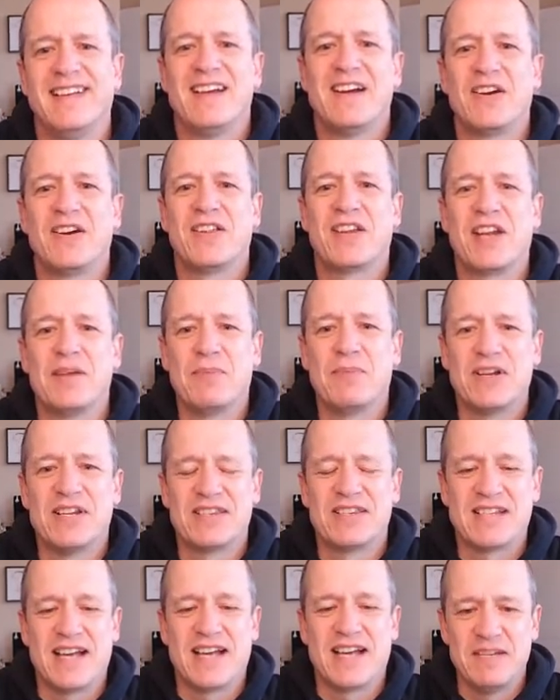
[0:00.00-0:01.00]
or that I put
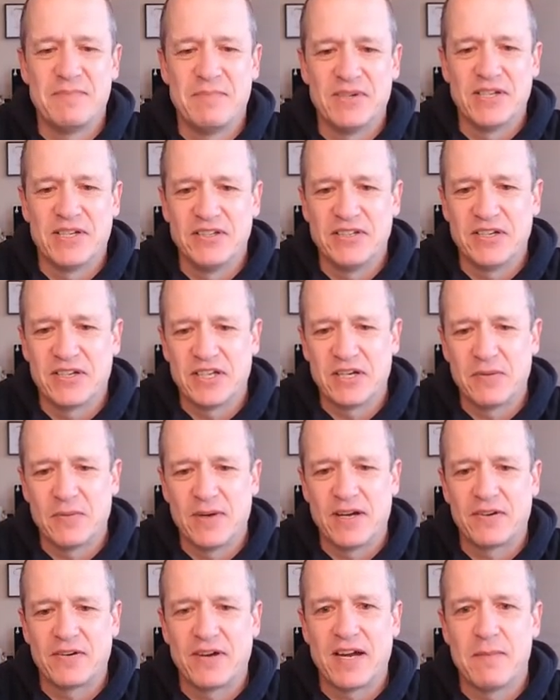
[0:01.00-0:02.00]
inside to build. You're going to
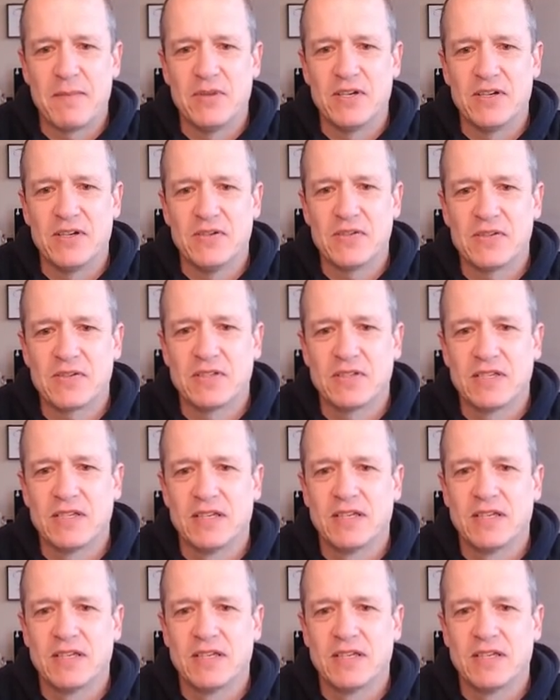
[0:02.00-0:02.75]
want to grab those.